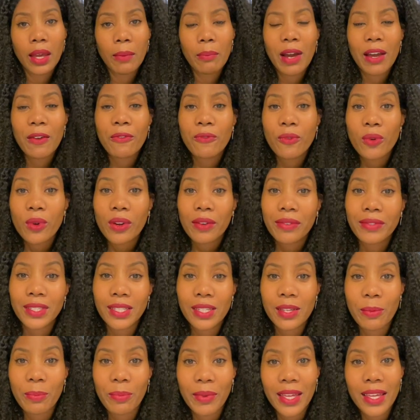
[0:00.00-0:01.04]
My fourth
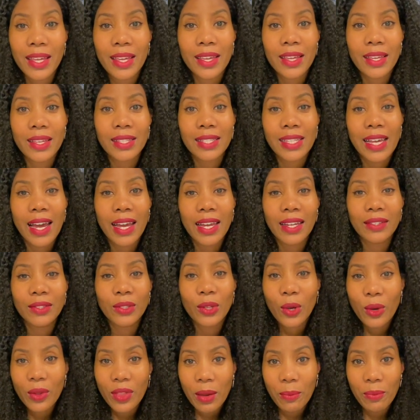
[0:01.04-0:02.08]
tip is, I
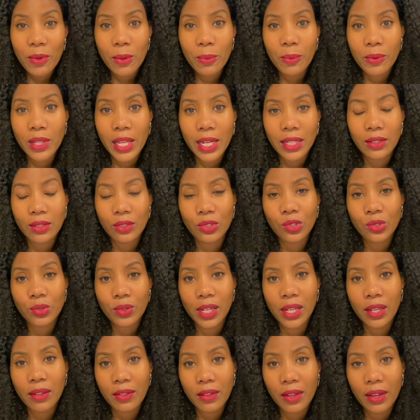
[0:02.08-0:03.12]
know that people like to
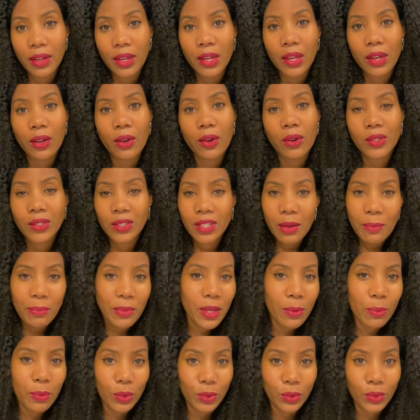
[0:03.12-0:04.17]
straighten their hair, or some
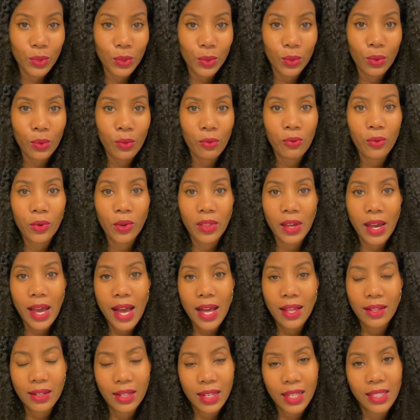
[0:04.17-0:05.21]
people do, for the
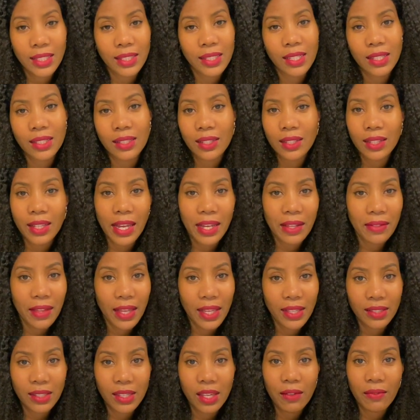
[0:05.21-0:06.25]
holiday season like
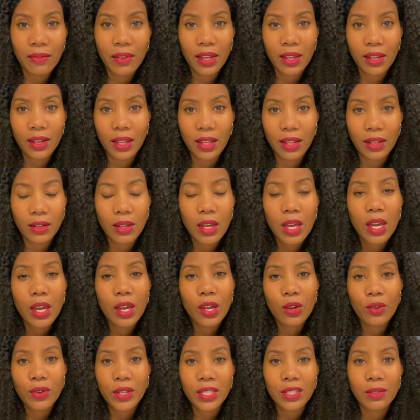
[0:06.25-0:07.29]
Thanksgiving and
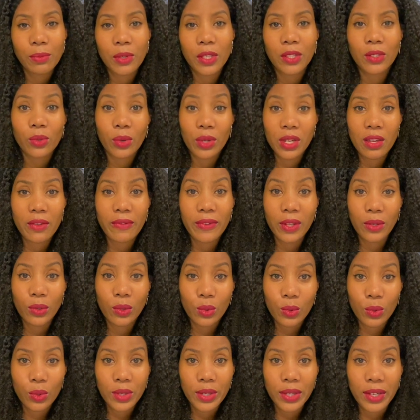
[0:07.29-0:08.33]
Christmas or even
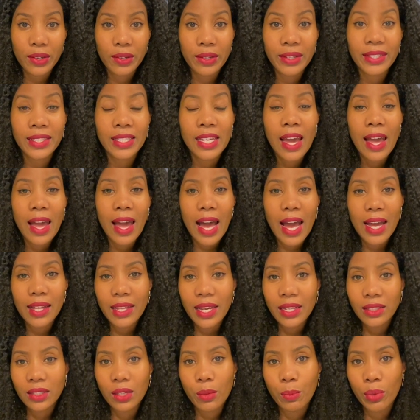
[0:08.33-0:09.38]
New Year's. I
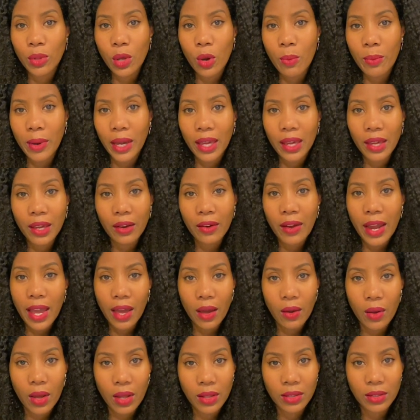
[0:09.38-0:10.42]
like to blow my hair
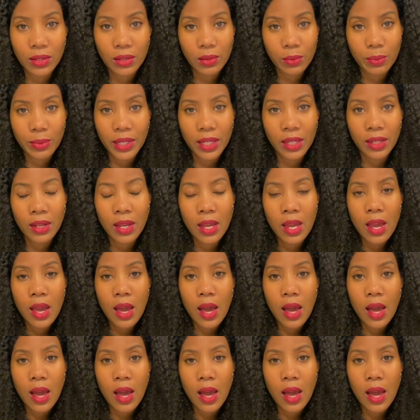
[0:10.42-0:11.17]
out a little bit.